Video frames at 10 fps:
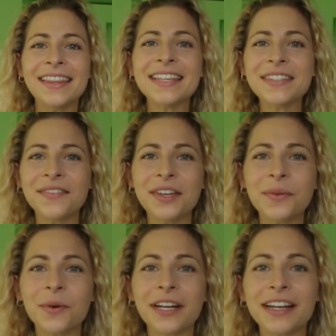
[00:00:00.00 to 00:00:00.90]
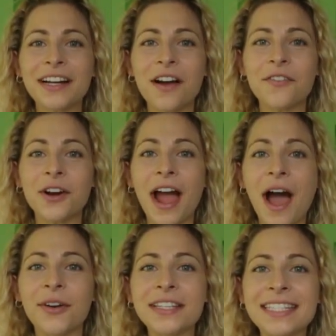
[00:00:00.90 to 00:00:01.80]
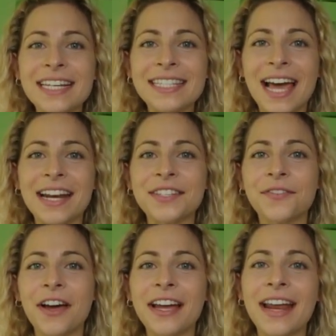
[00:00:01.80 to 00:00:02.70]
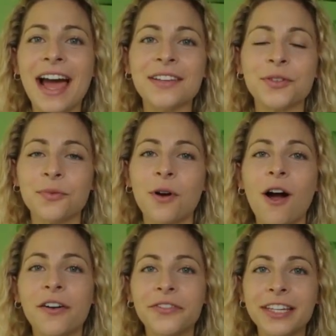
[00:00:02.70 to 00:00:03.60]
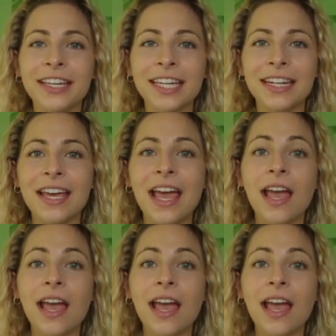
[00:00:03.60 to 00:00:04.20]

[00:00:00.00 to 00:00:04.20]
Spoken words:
this vid, we're going to cover how to stay satisfied as a raw vegan.